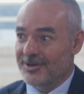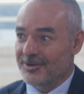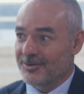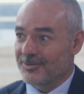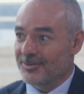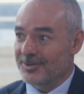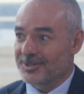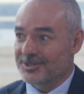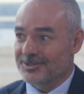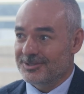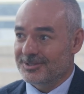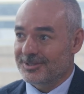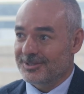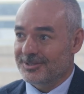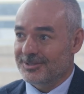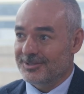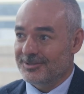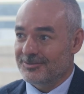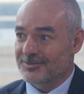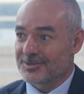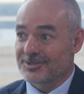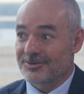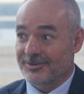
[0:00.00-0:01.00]
which
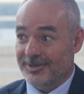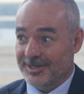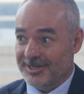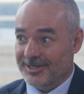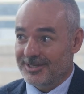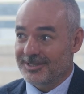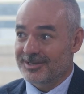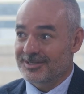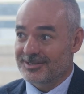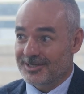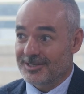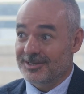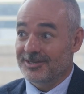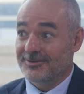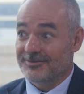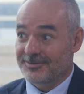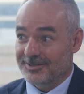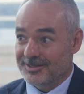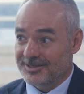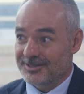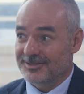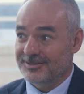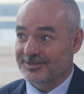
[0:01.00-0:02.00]
was really a
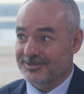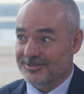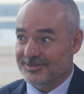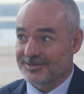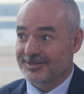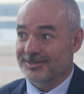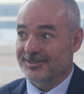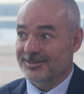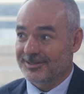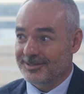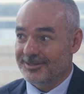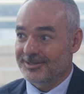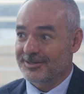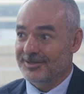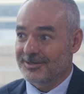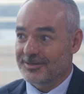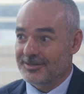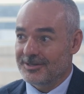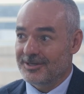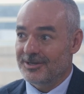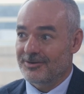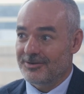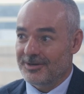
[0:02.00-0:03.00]
significant
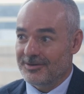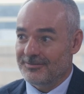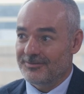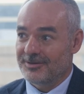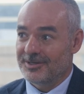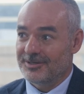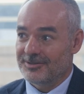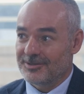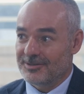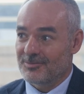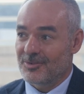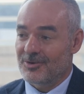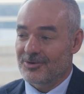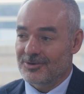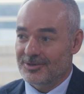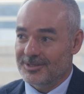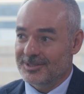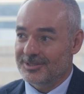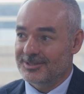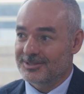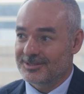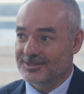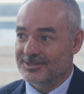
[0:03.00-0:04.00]
event in
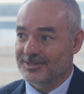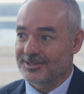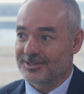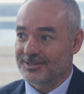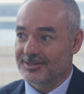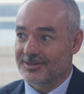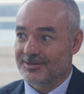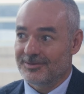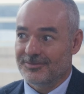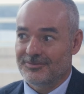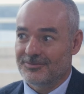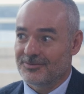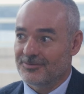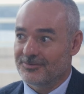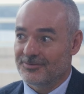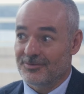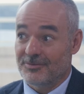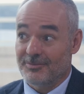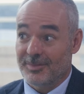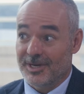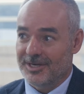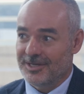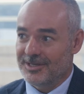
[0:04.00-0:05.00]
markets
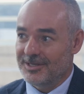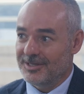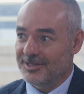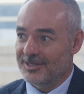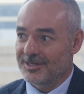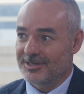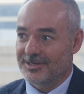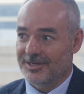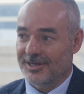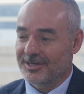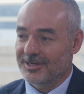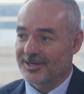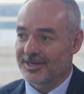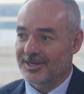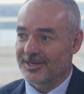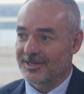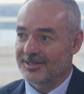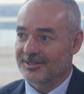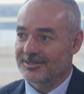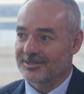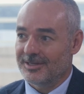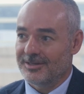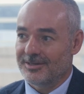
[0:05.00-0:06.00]
for many
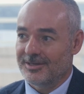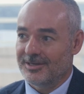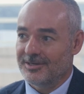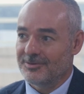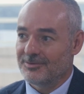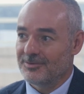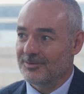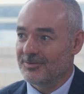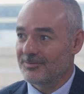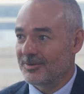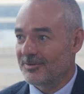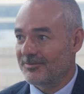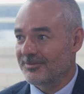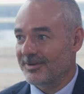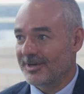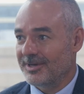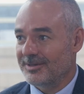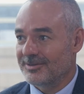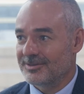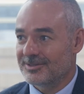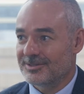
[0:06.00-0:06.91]
decades. And then we've had